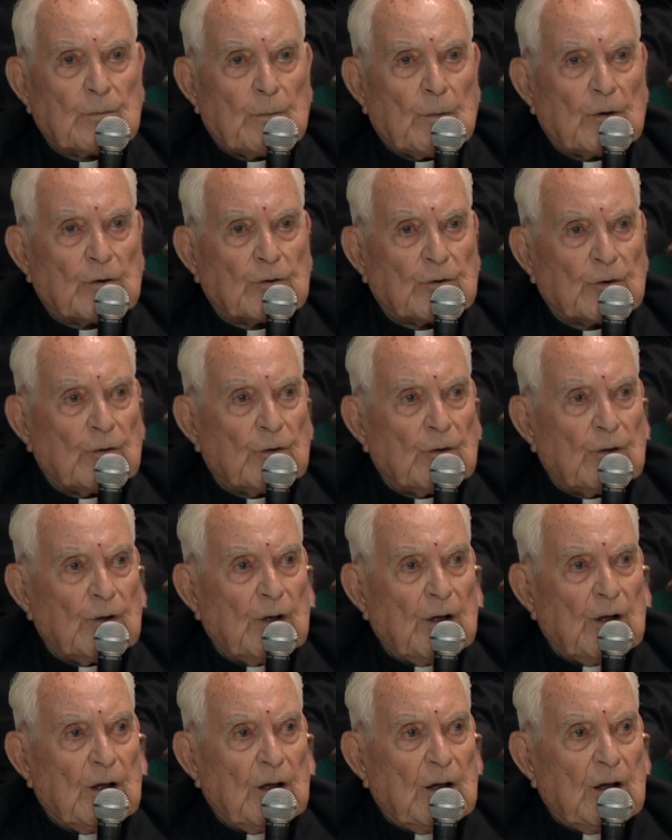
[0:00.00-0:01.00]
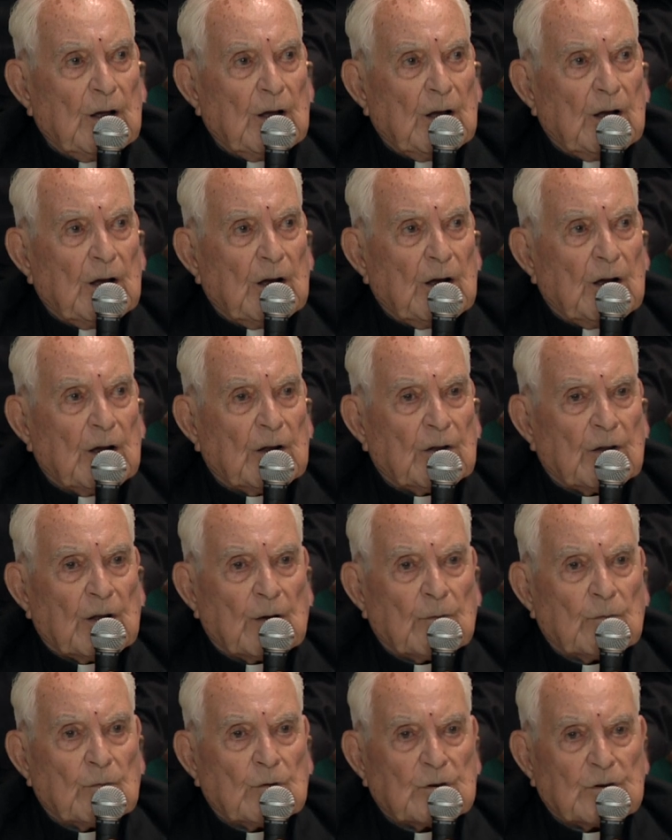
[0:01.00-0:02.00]
special. And
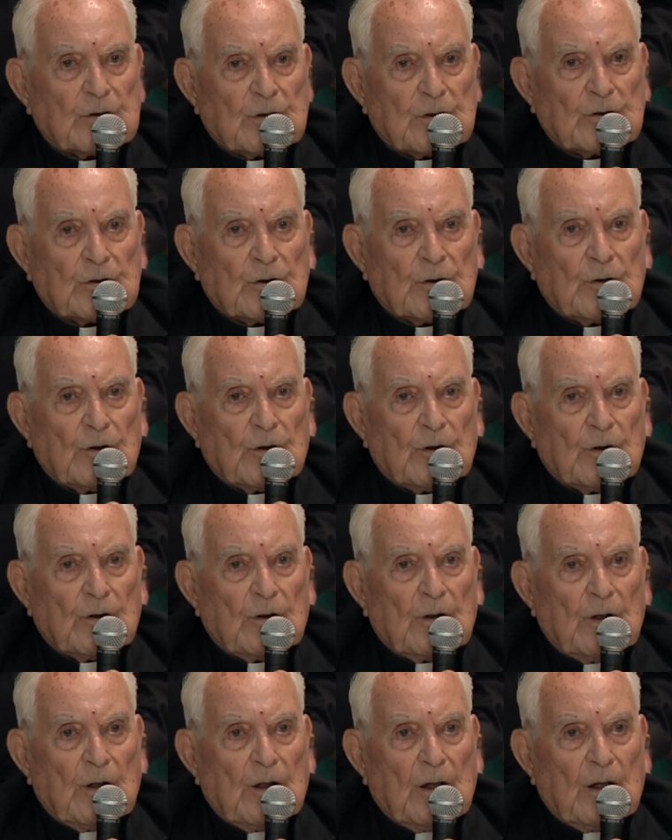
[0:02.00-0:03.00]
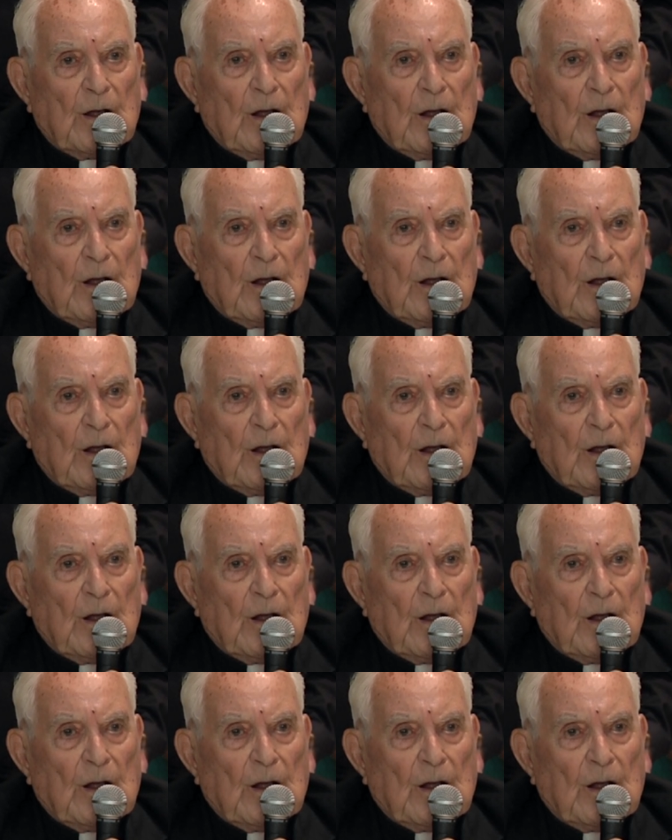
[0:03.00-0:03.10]
that was this hall.